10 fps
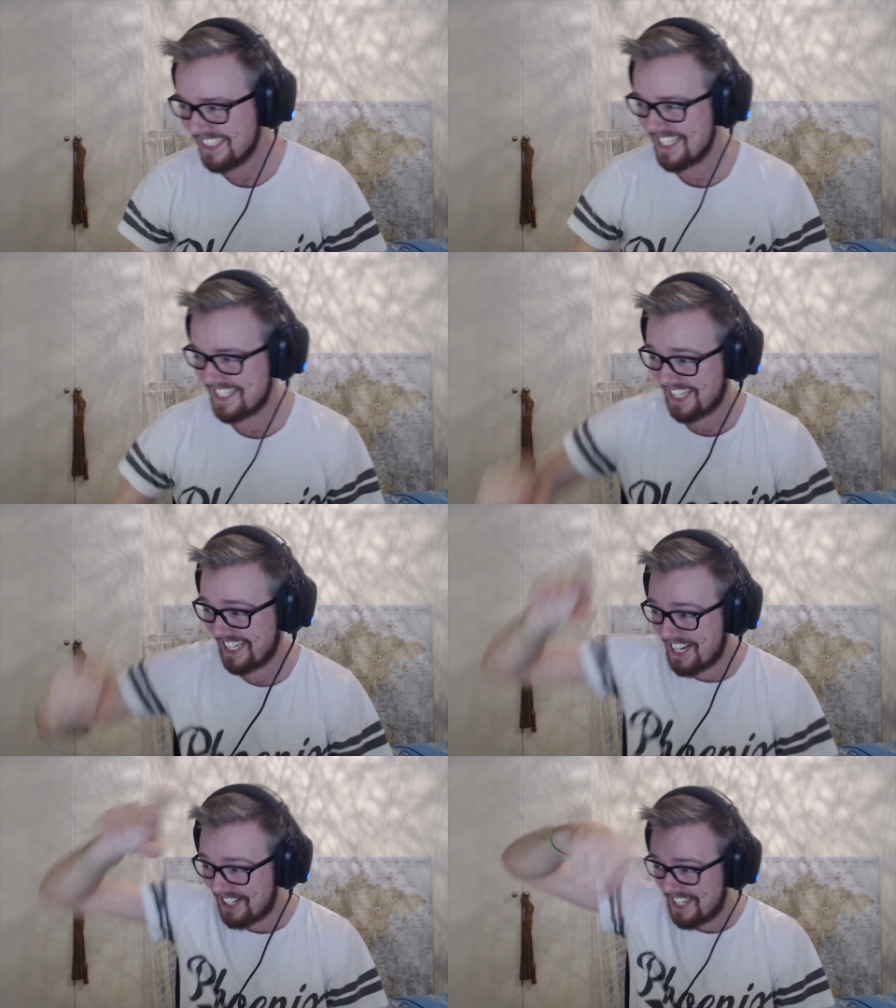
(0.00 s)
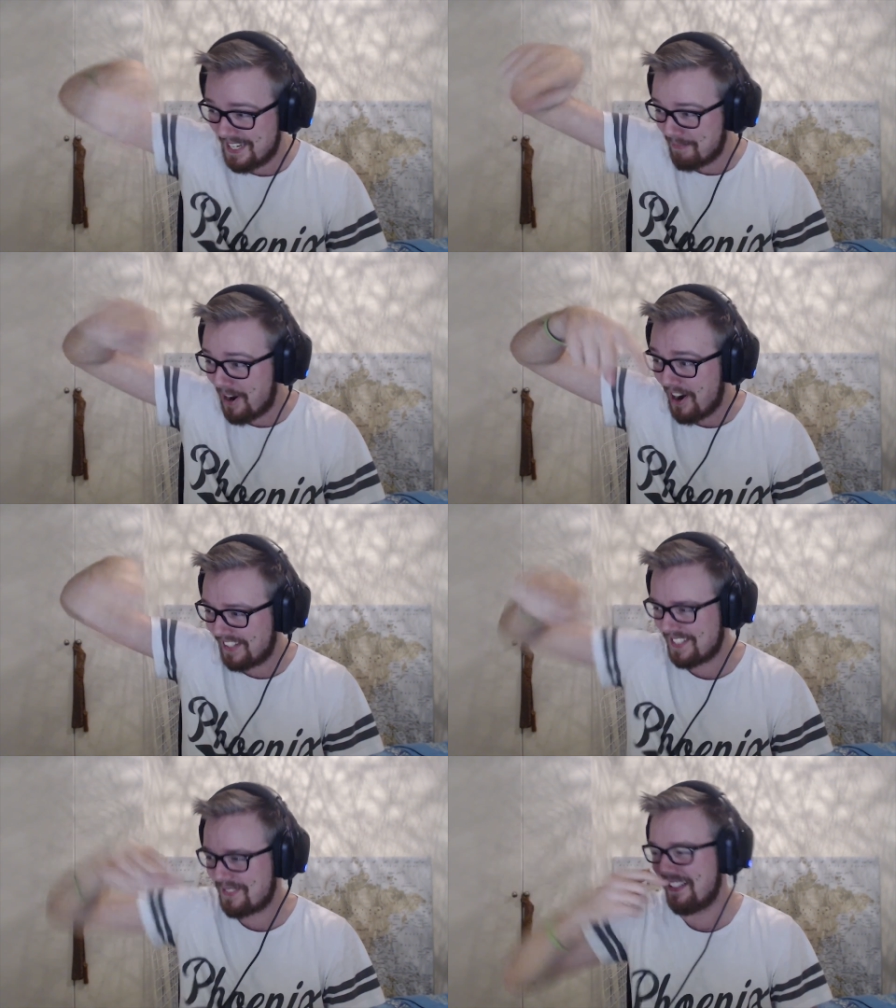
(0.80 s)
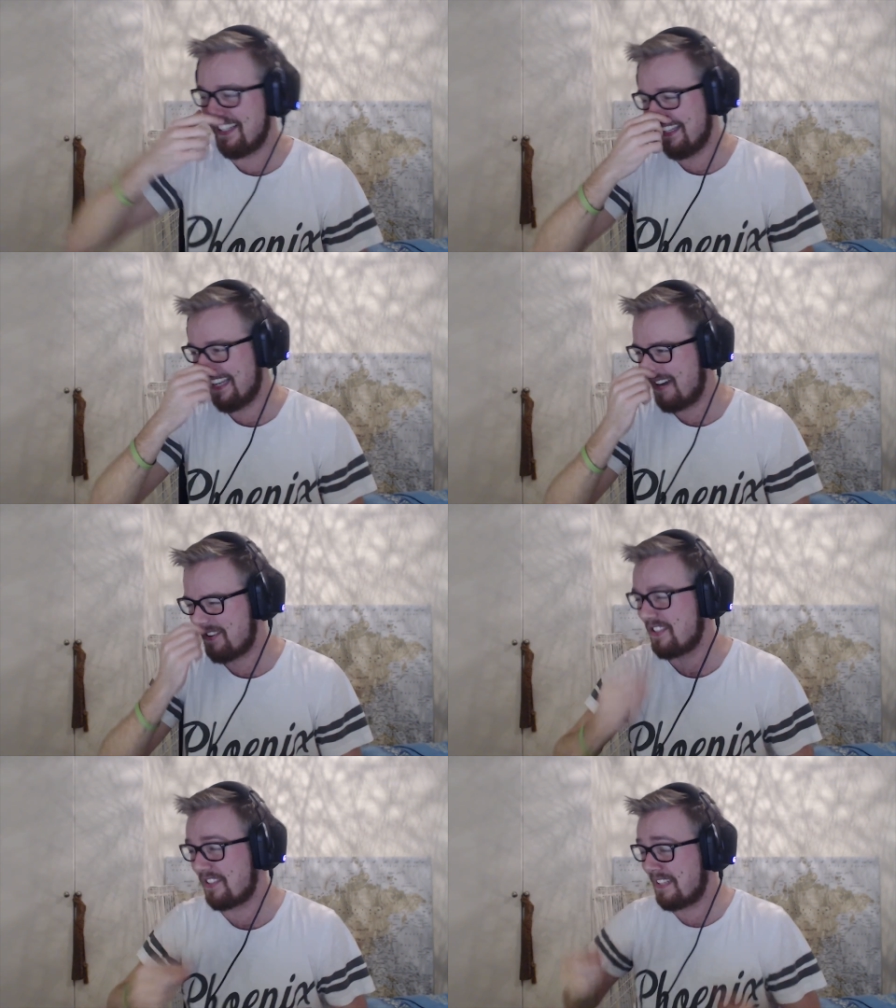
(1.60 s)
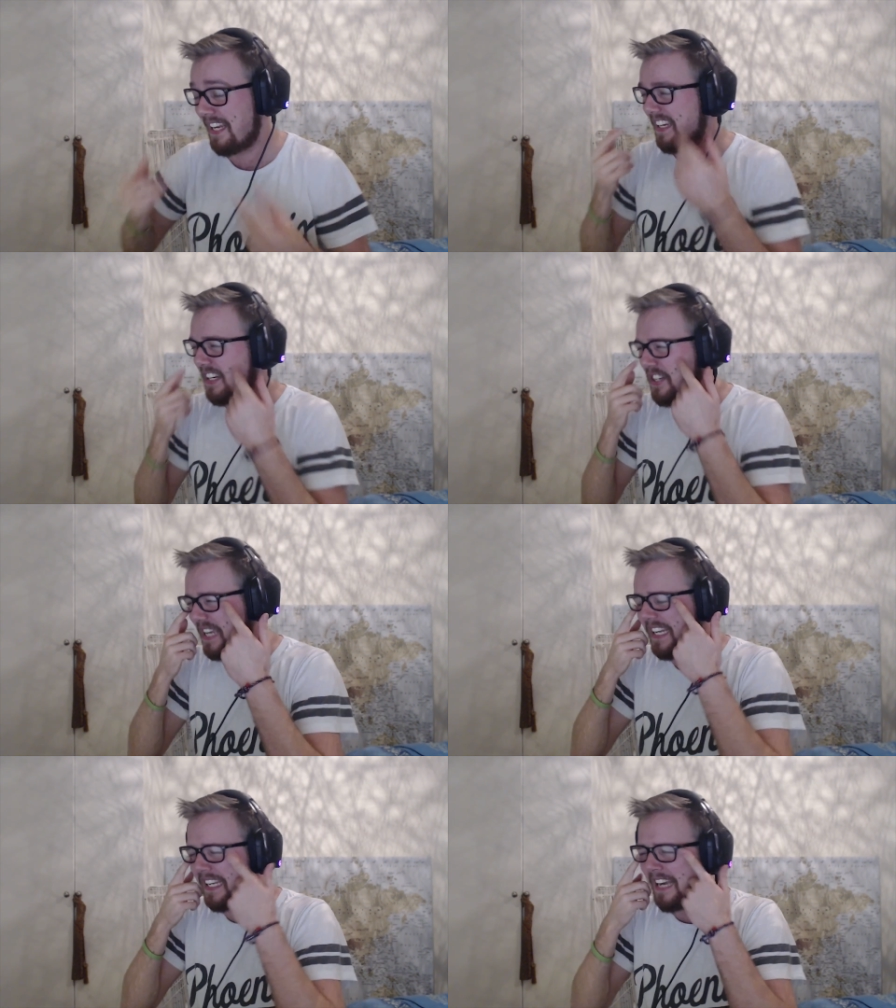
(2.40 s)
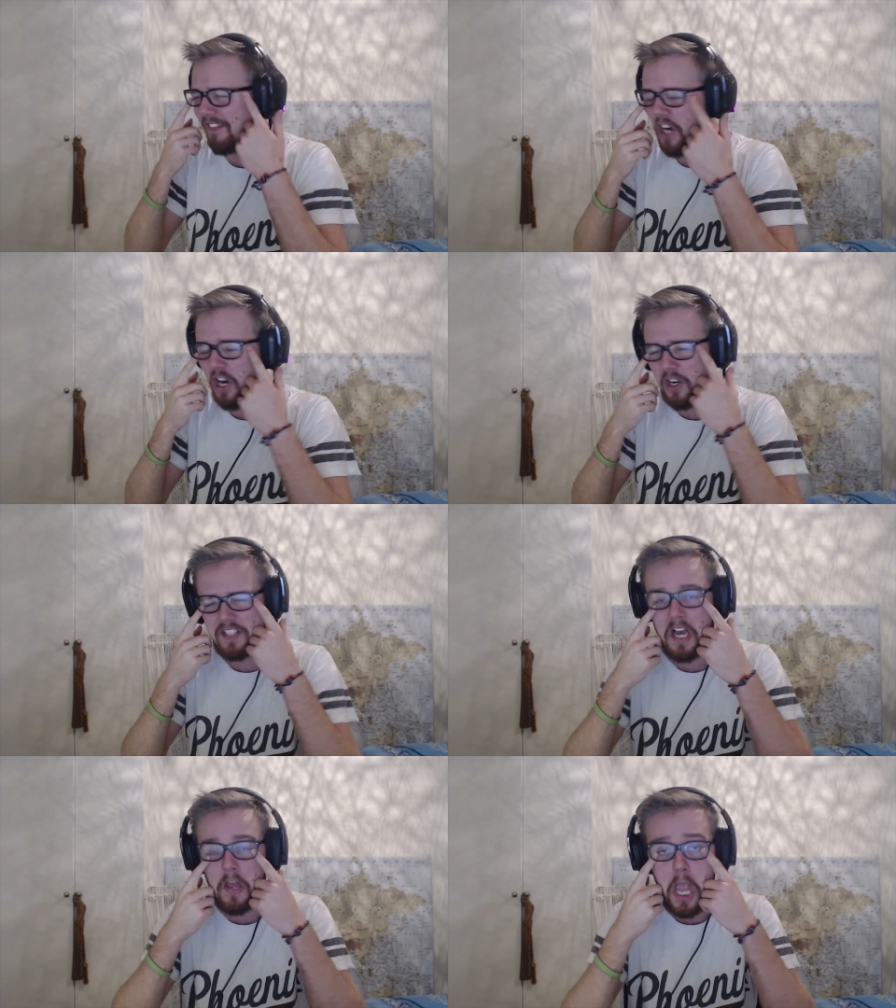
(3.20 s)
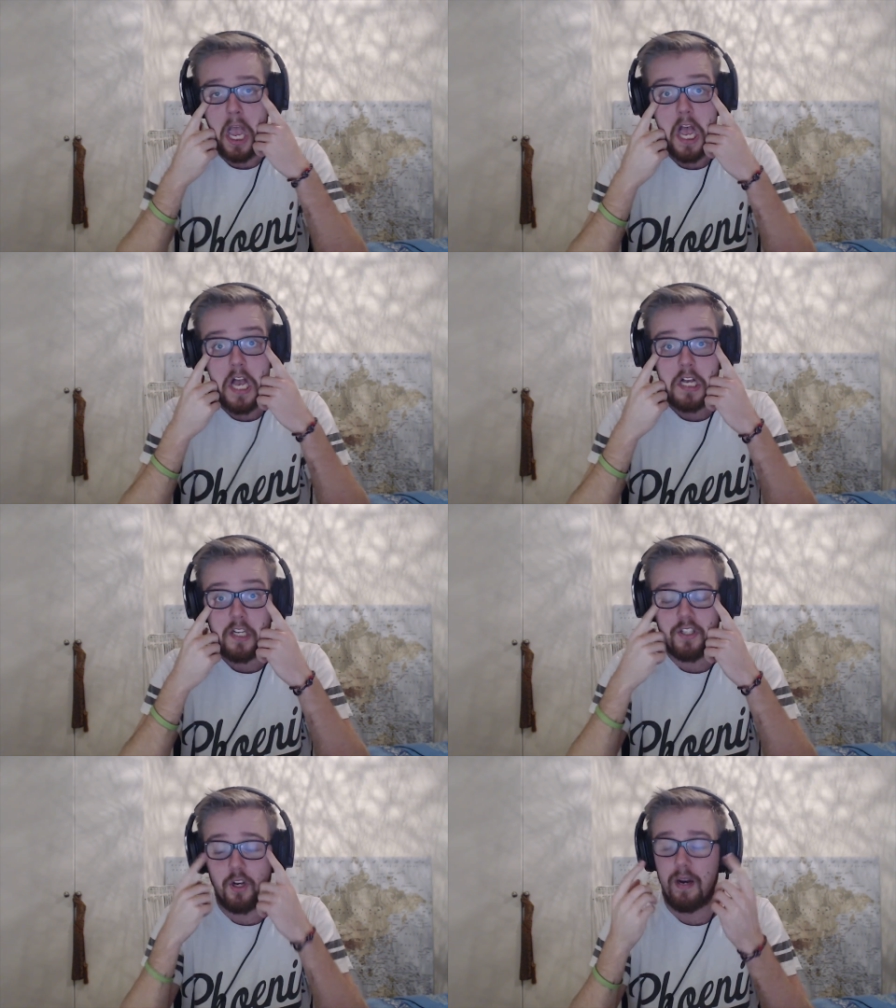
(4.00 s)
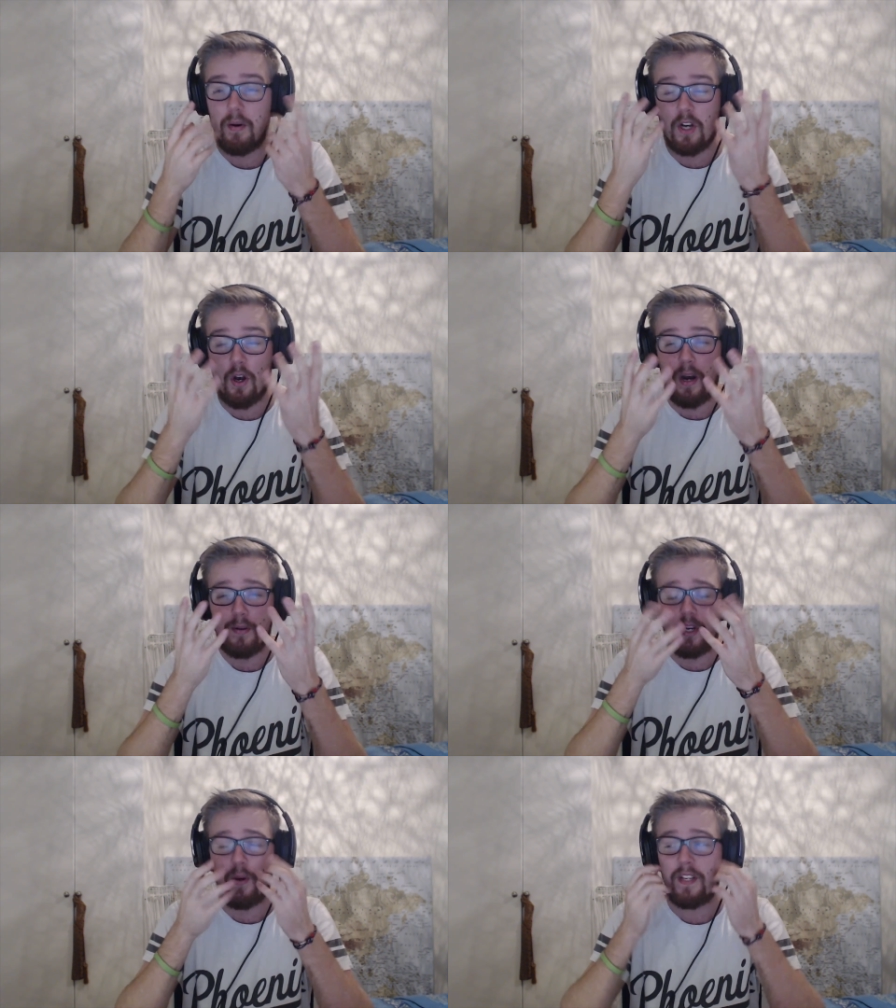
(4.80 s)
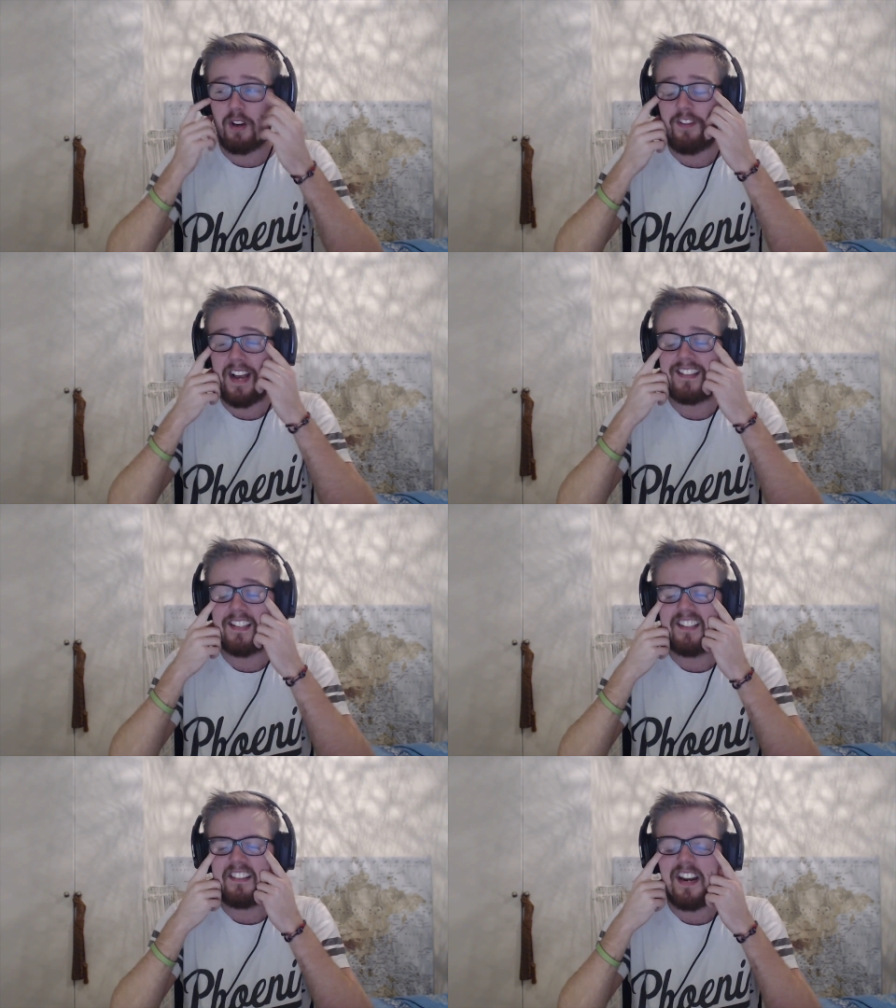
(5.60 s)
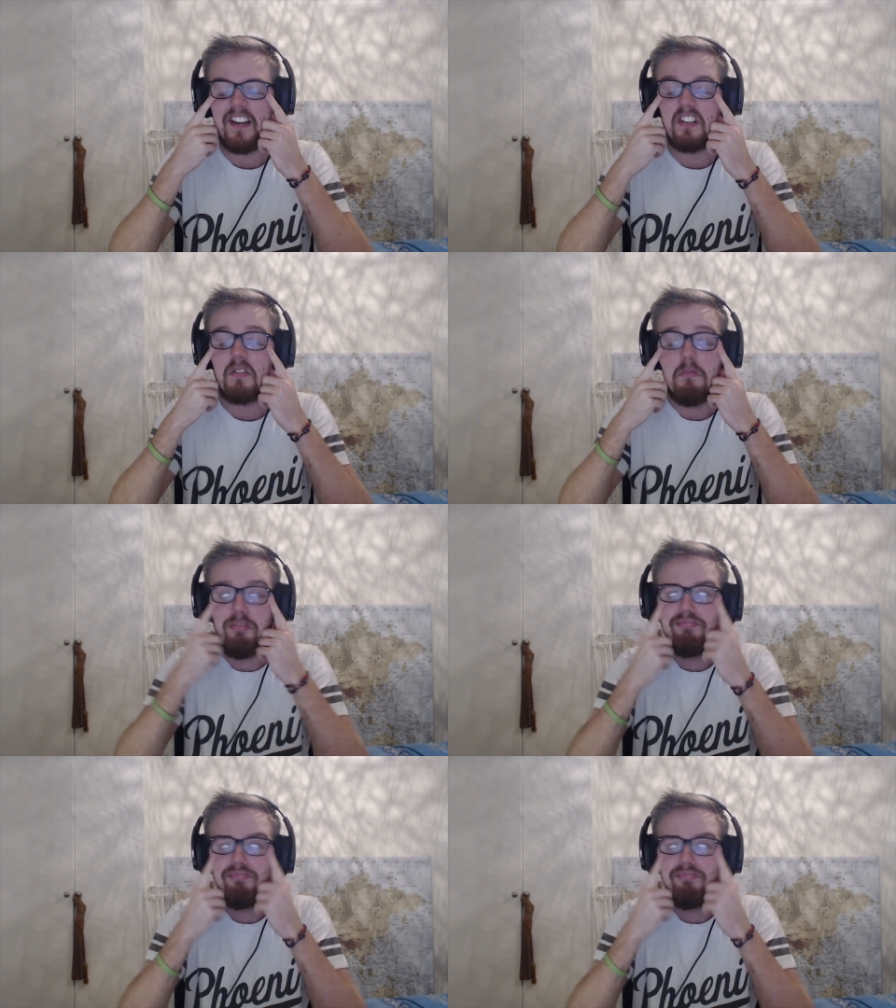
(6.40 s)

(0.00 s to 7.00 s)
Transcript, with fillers: It's clearly marked as well, and I was just like, because I didn't have goggles on. So I, would go, I was going so fast that the tears just like